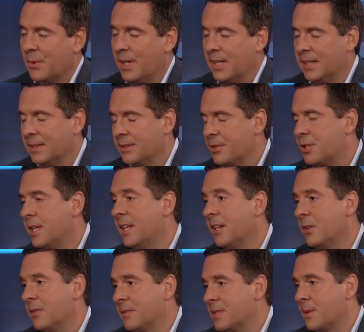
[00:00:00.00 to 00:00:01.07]
Well,
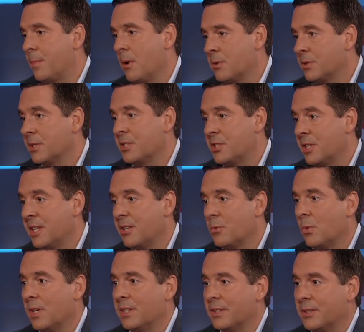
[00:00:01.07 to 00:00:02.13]
supposedly she
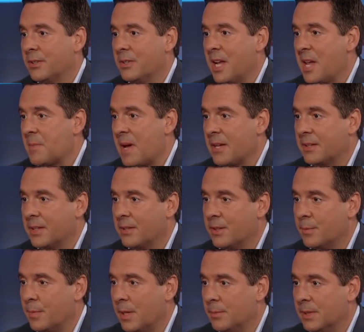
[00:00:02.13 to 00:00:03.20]
didn't want her name out there
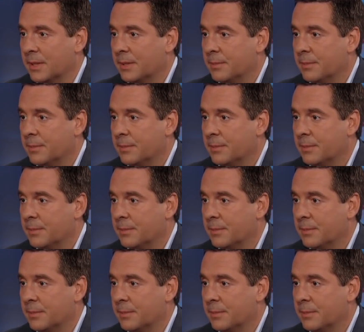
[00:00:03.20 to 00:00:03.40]
in the public.